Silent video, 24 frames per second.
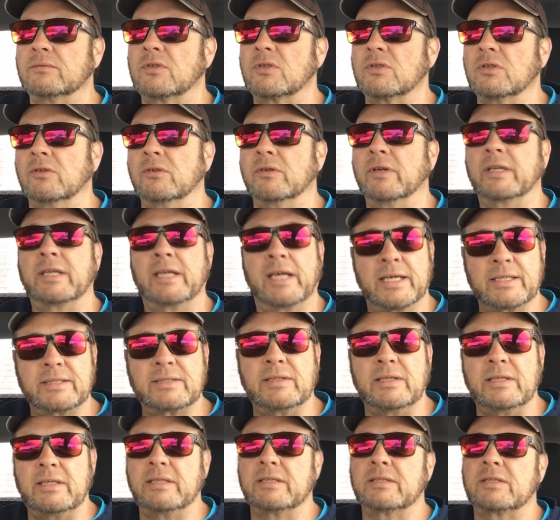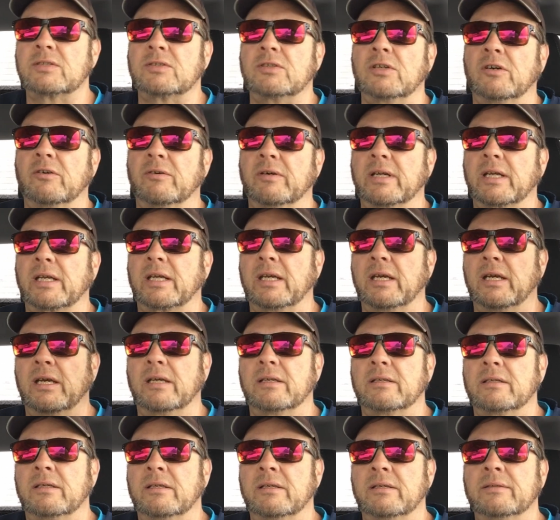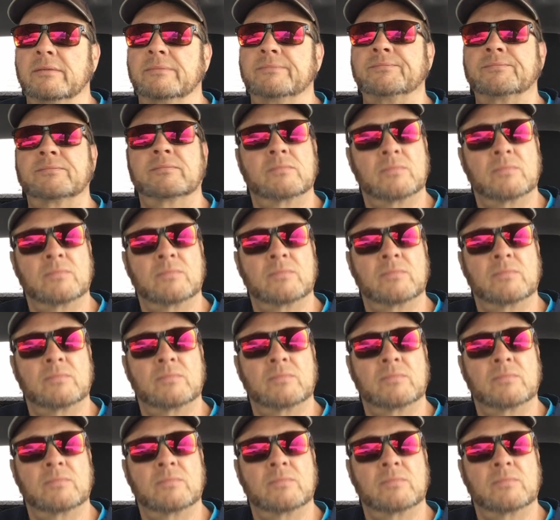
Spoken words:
So yes, it is snowing again.